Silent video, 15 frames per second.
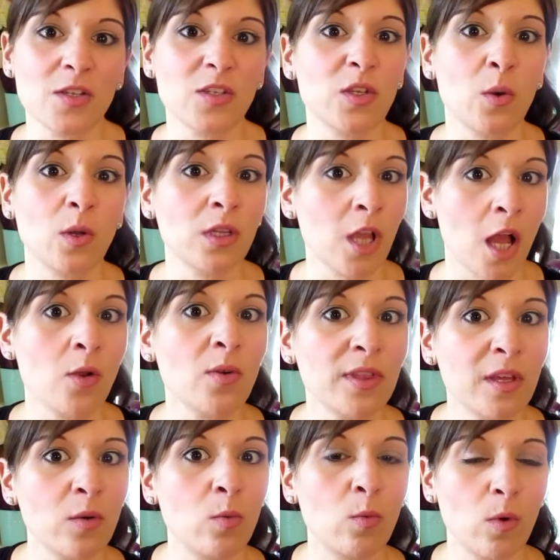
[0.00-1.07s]
So along
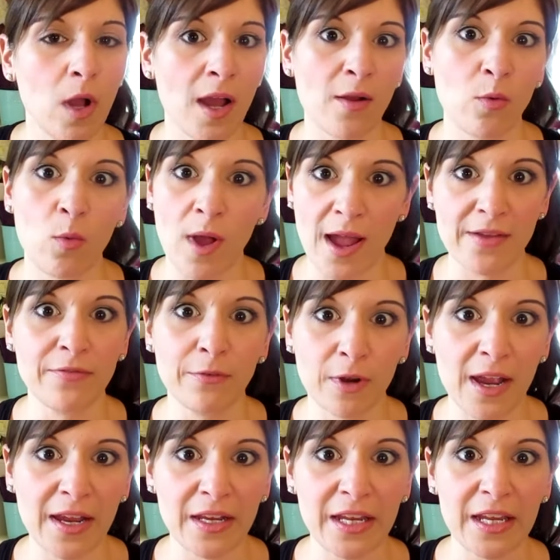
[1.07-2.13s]
with a, a wide
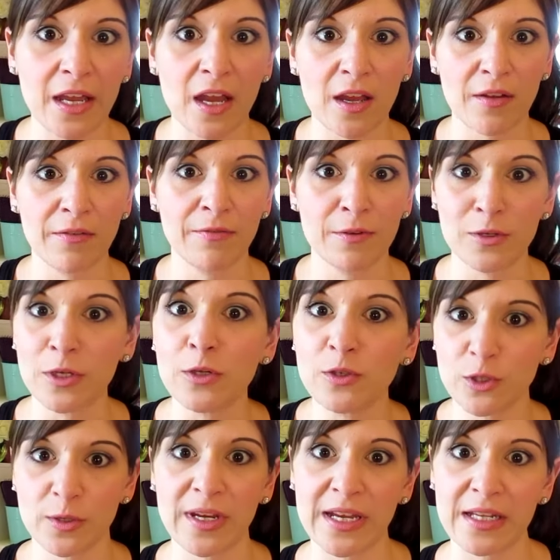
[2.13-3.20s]
variety of
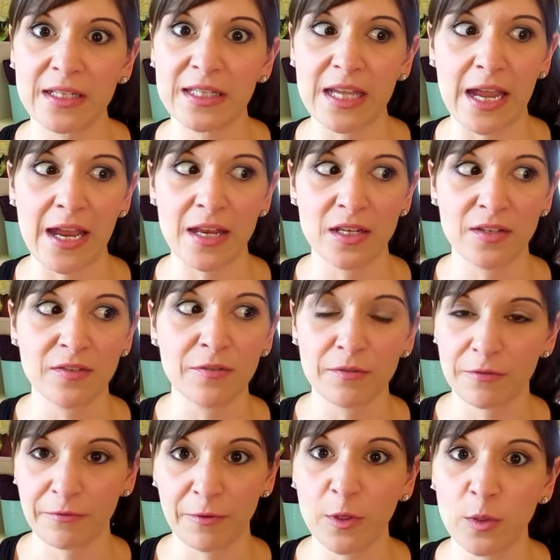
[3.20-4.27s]
nutrients and
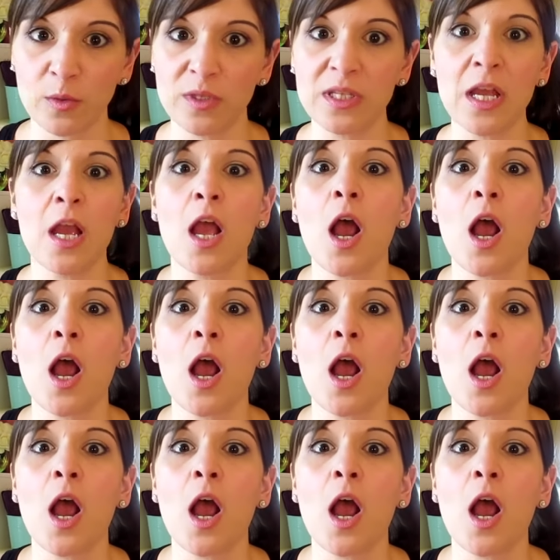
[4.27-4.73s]
foods,